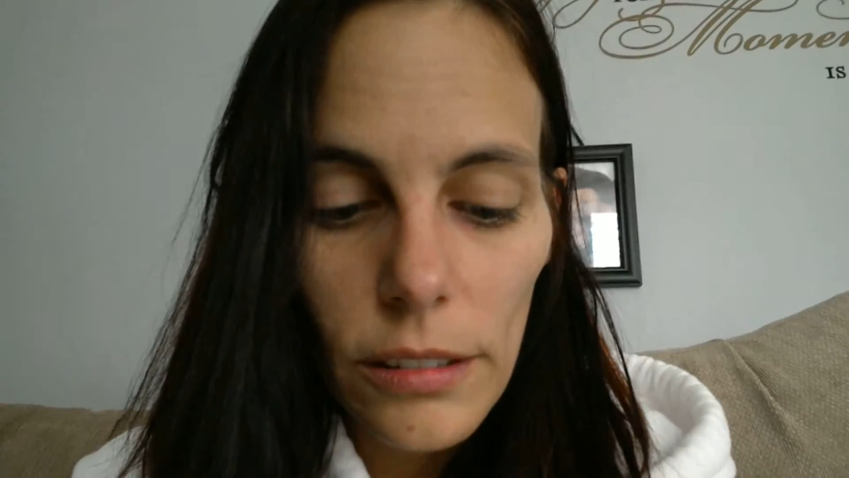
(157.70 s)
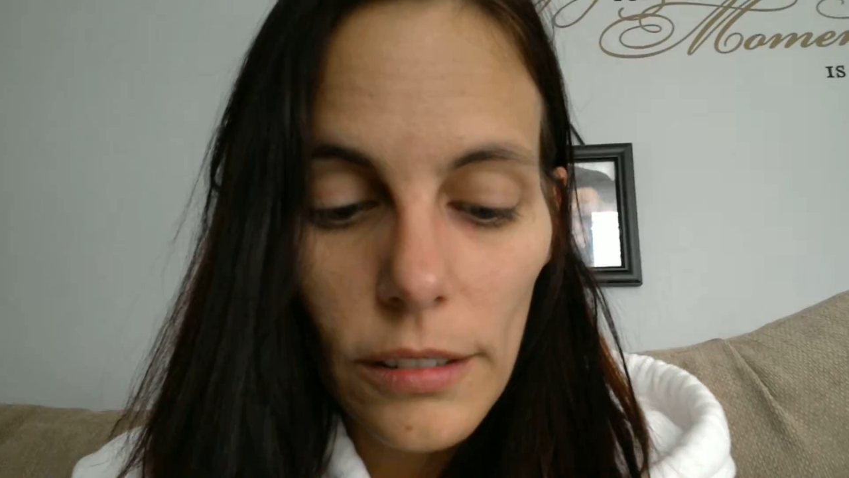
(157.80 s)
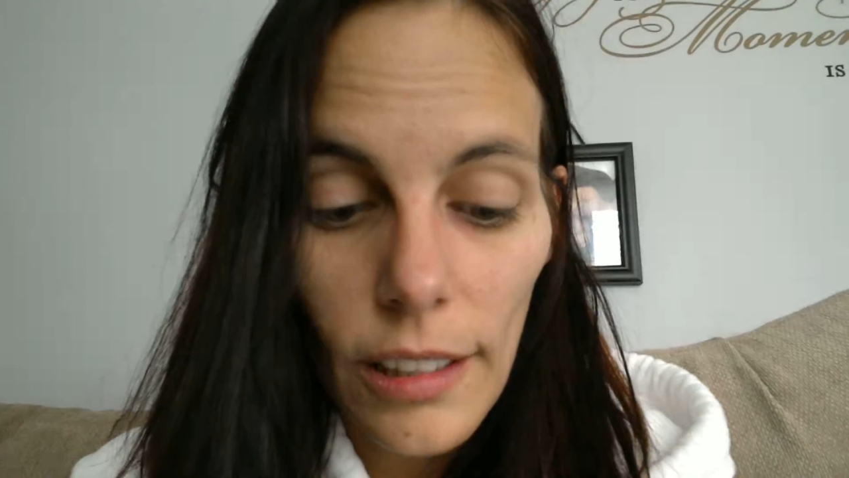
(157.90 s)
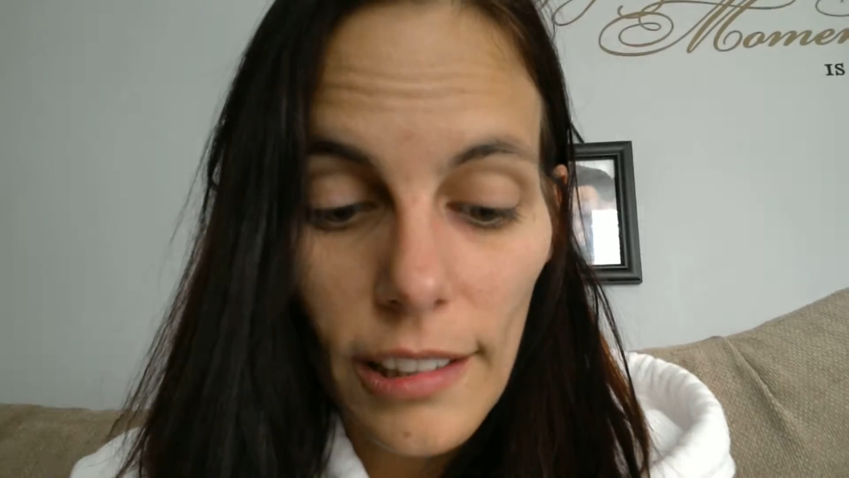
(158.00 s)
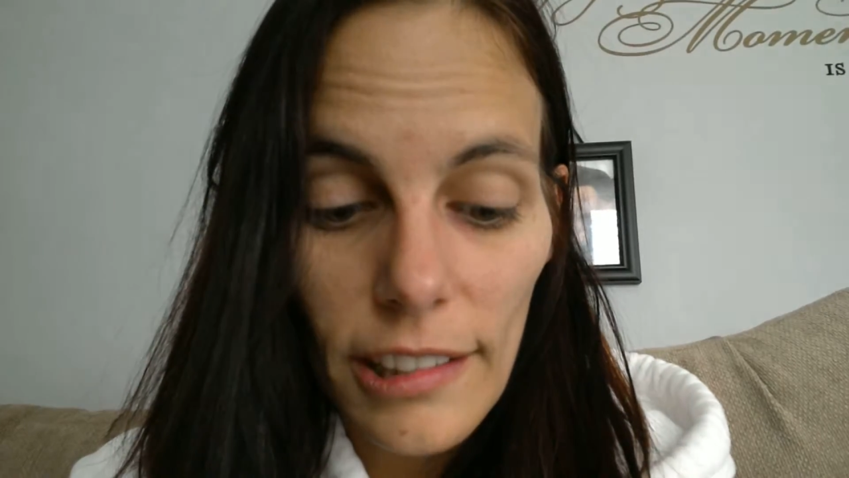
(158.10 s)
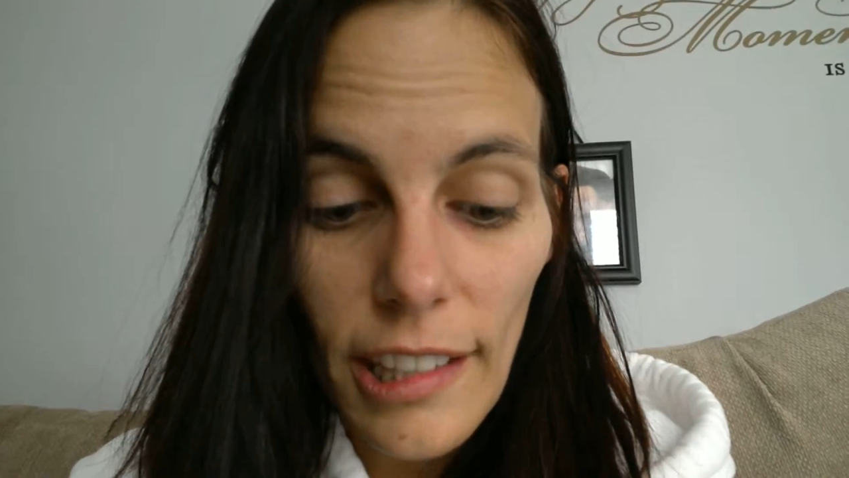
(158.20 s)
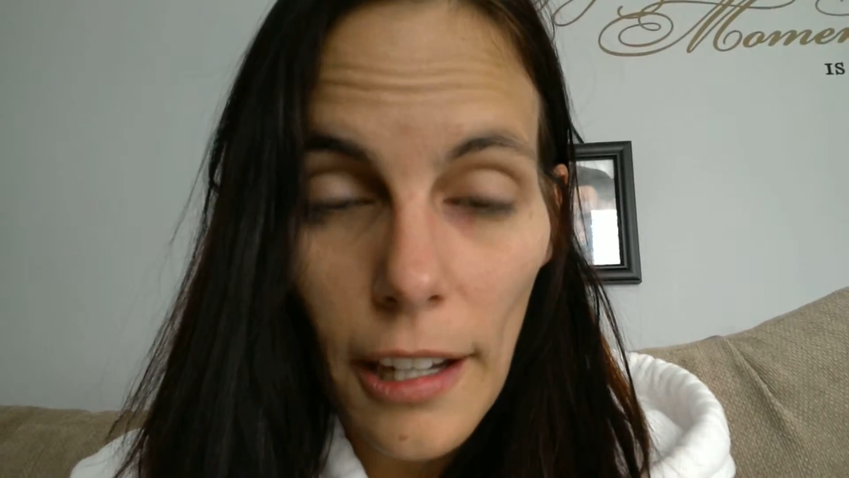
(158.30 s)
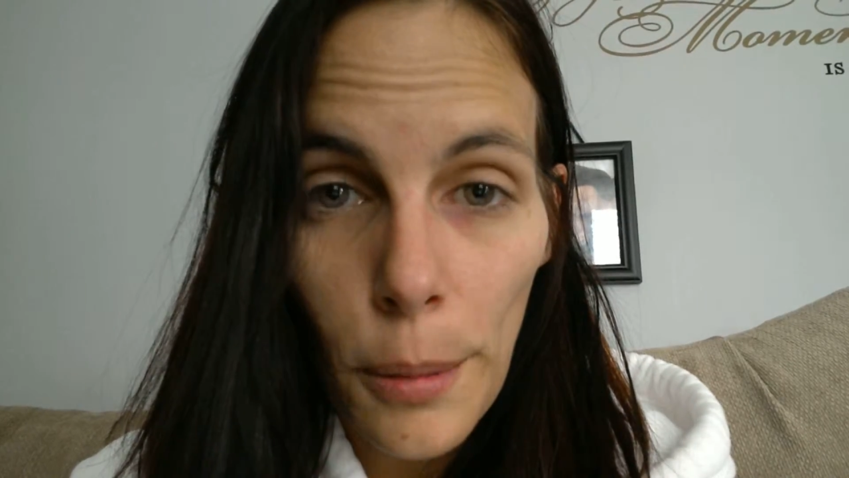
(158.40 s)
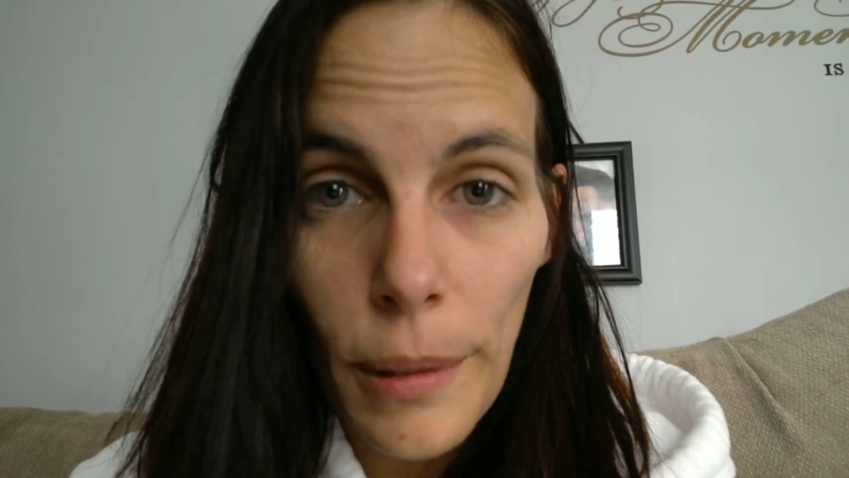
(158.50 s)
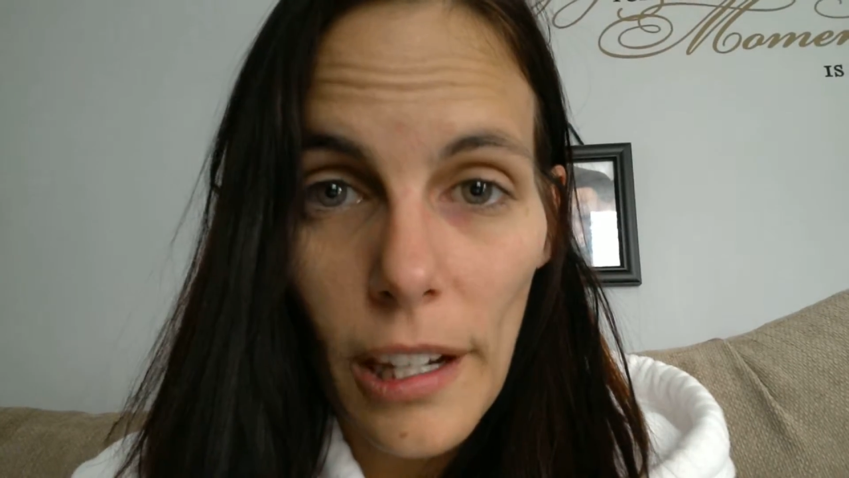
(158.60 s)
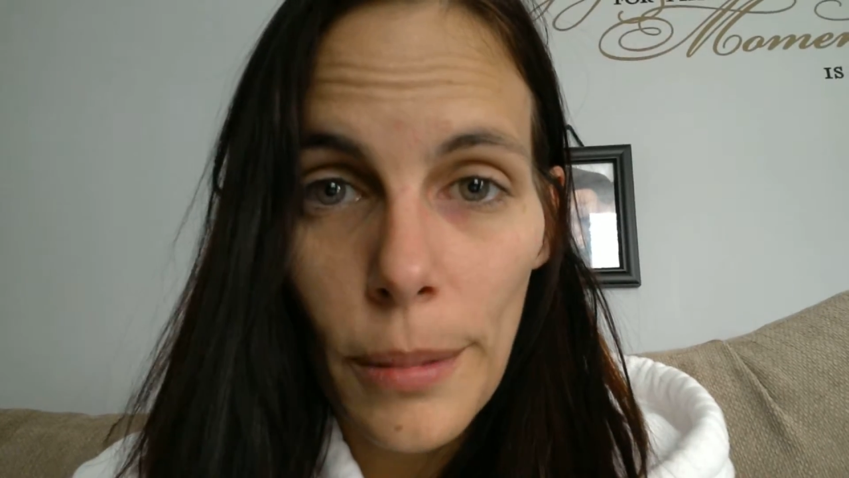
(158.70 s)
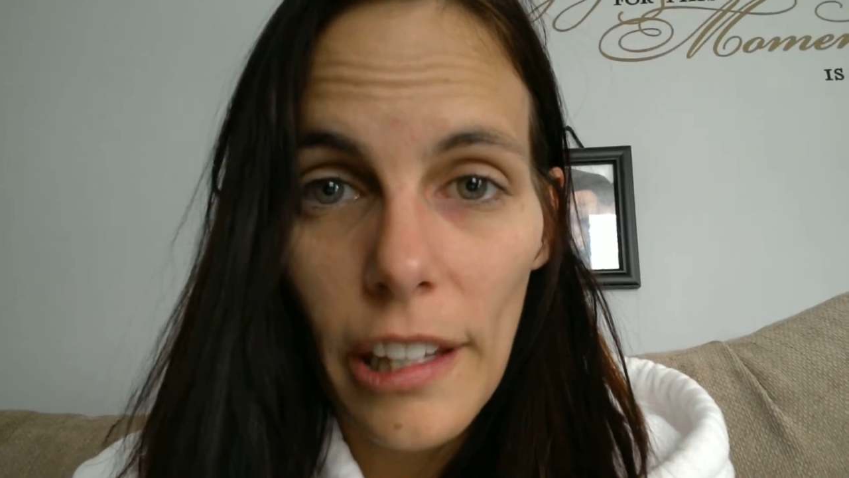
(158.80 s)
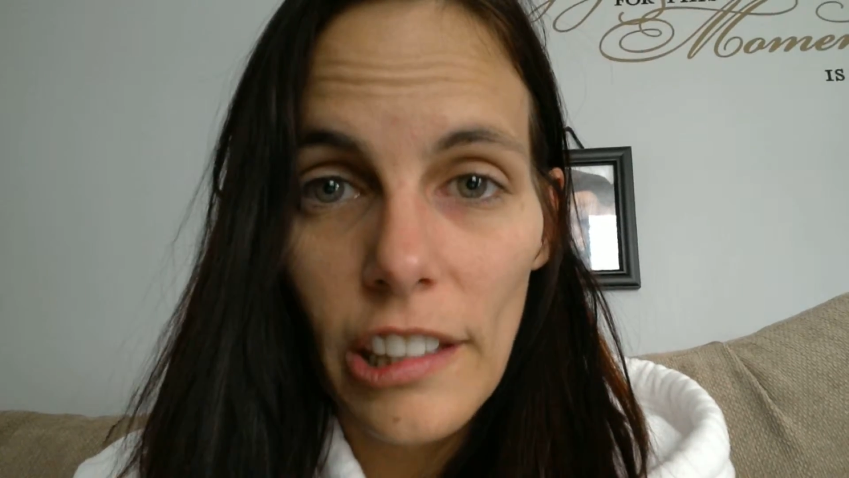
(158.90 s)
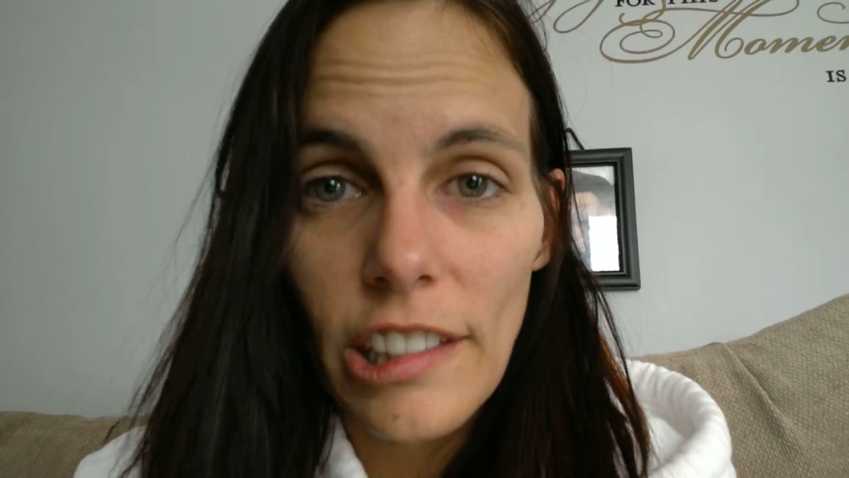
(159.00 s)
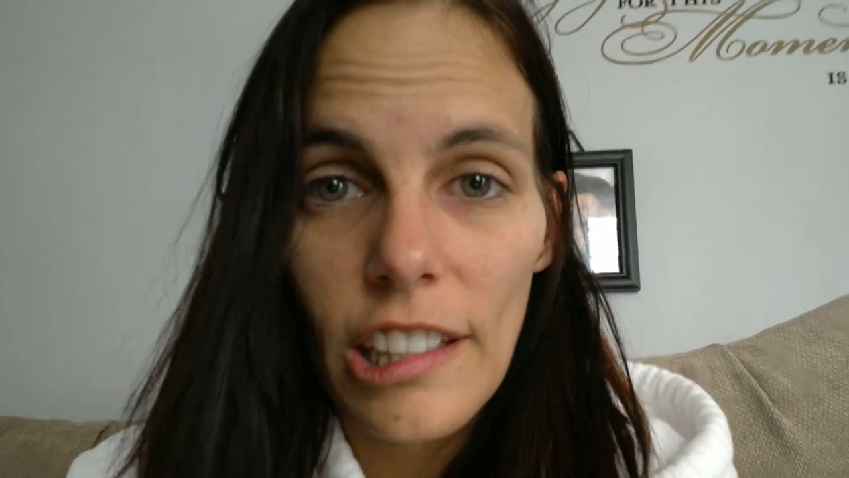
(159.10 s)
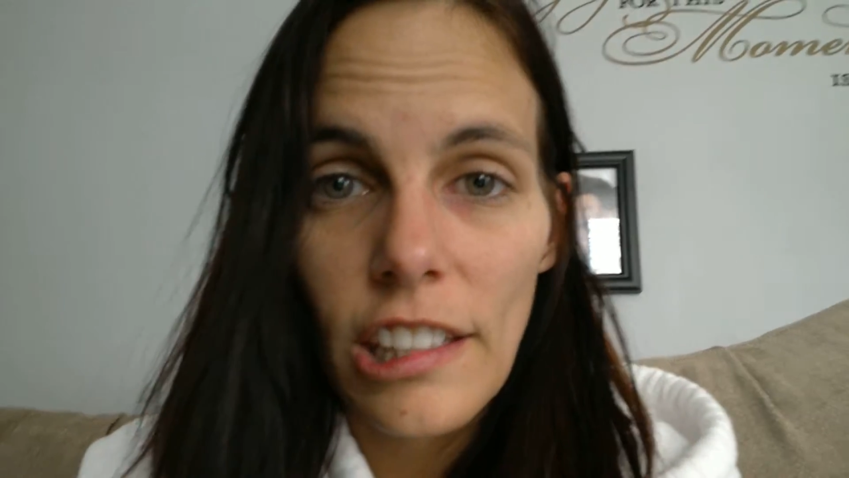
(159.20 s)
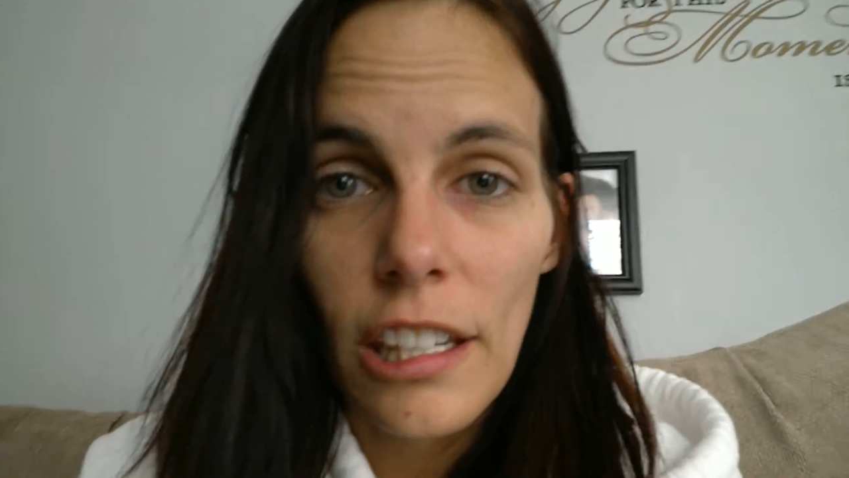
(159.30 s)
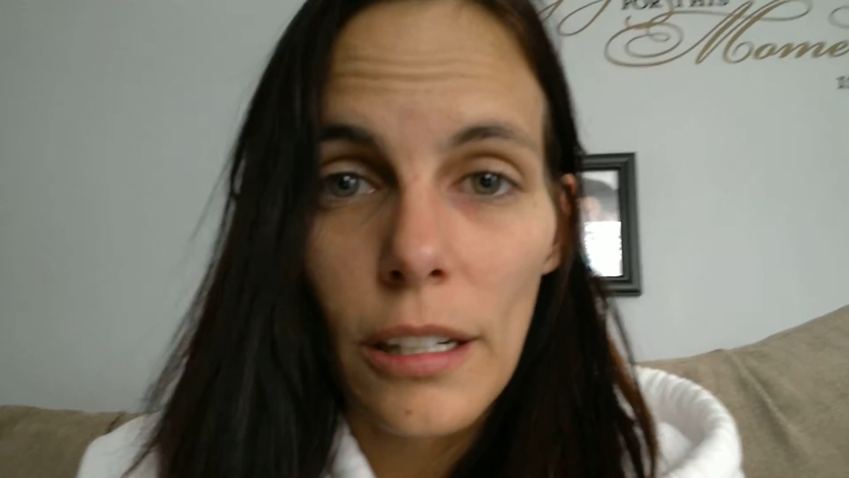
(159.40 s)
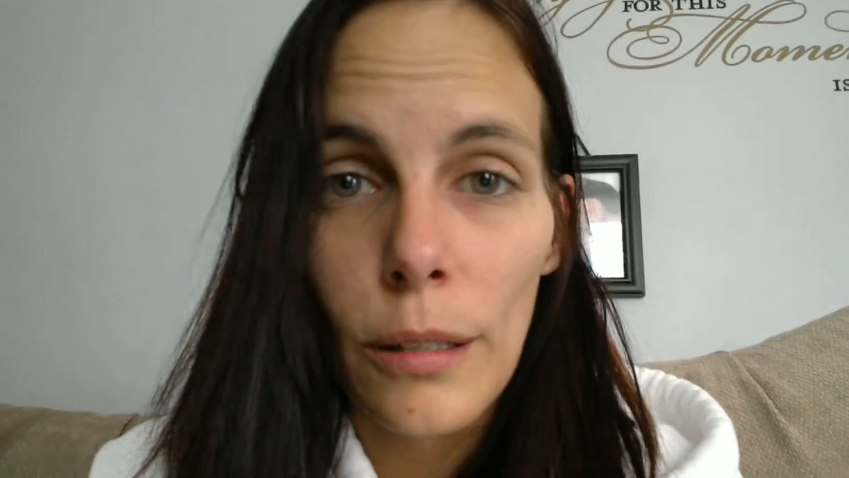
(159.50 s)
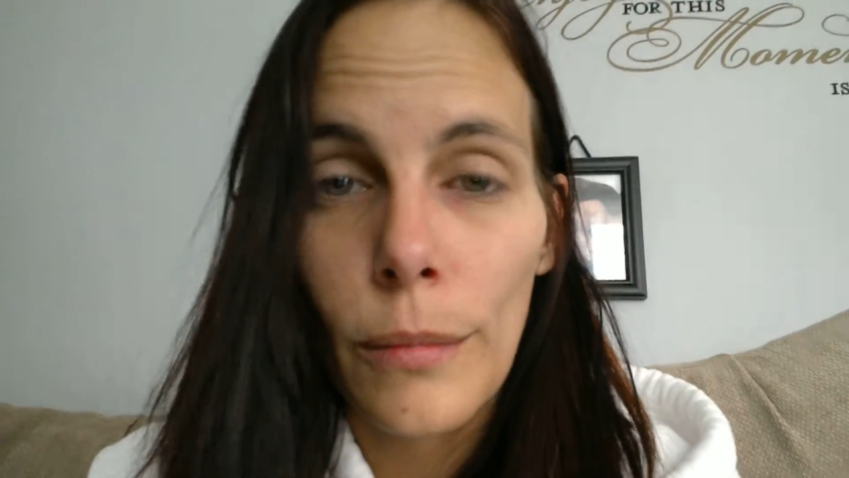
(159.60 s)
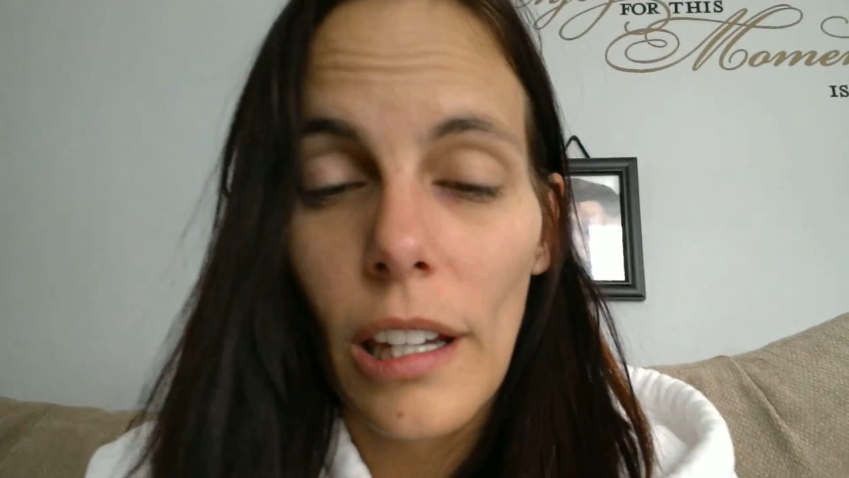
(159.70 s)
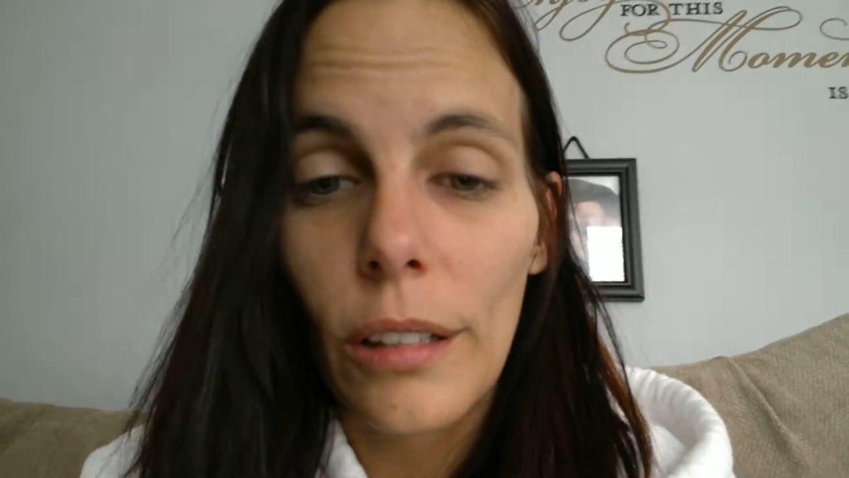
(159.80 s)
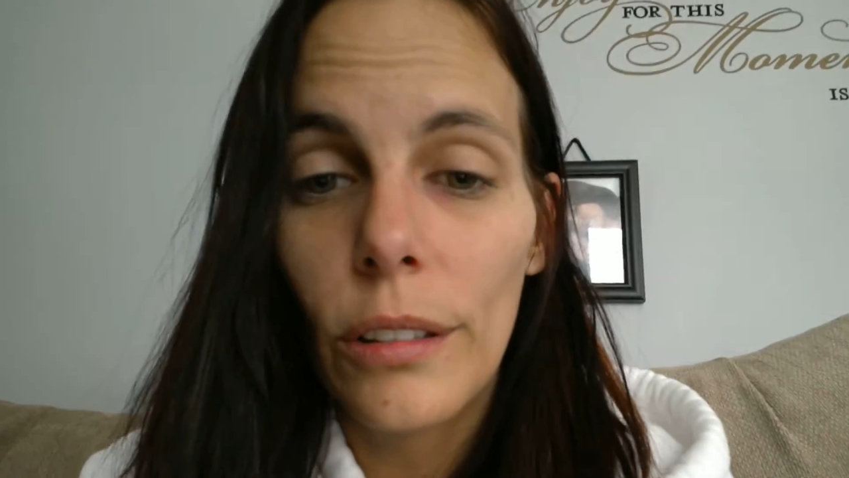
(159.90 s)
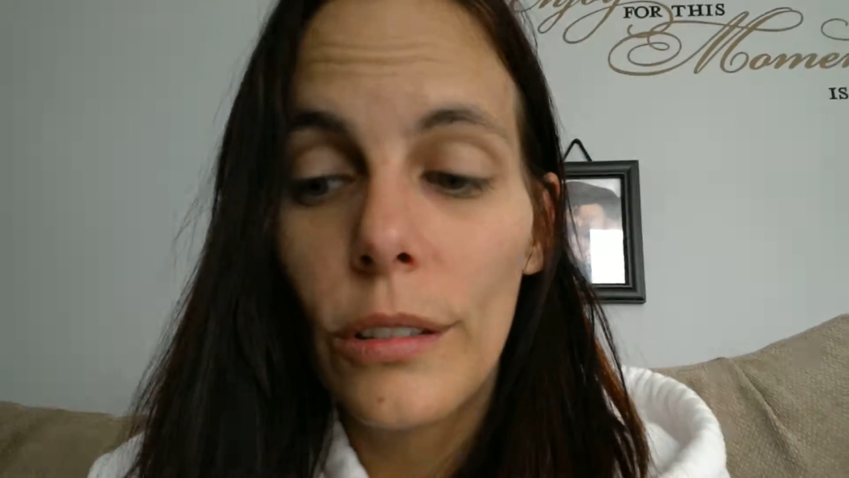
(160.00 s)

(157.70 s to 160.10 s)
and is occupied by the titanium metal.